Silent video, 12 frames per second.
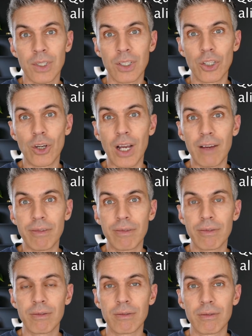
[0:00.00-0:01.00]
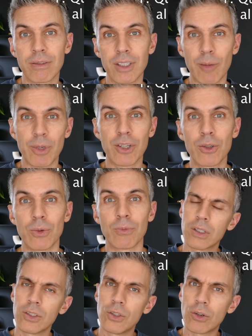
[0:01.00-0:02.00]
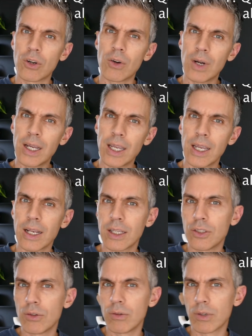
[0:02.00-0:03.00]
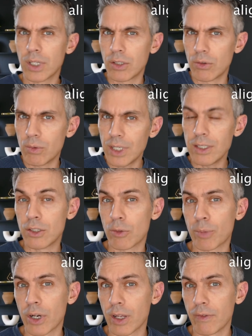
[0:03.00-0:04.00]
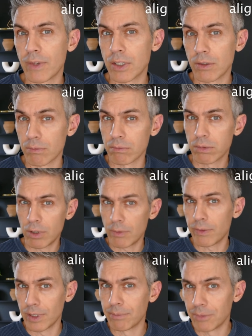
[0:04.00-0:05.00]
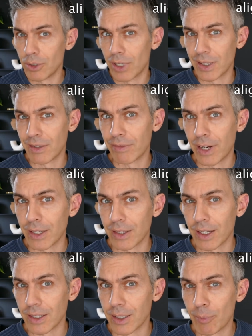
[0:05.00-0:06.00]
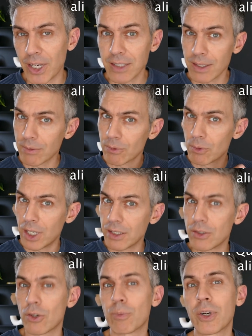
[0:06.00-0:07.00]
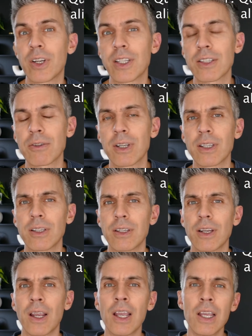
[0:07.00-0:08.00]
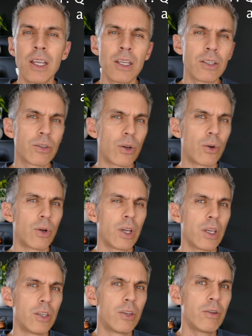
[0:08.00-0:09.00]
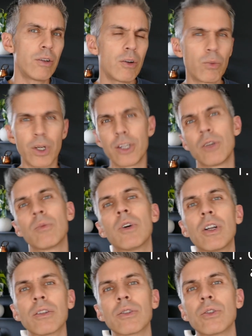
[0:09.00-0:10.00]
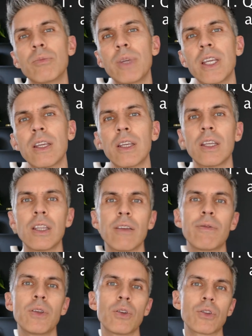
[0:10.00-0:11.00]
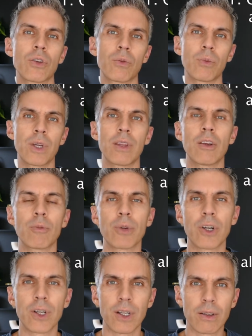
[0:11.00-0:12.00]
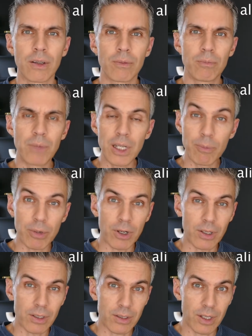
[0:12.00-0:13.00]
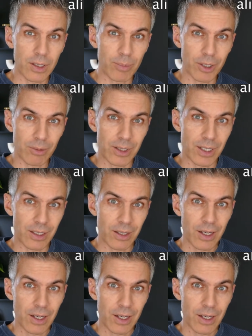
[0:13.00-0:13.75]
you have Number two, you go ahead and you look into what is your product vision. Hopefully you have defined that in the past and what is your product strategy. So you know where you want to be in the future with your product. Many products have the problem that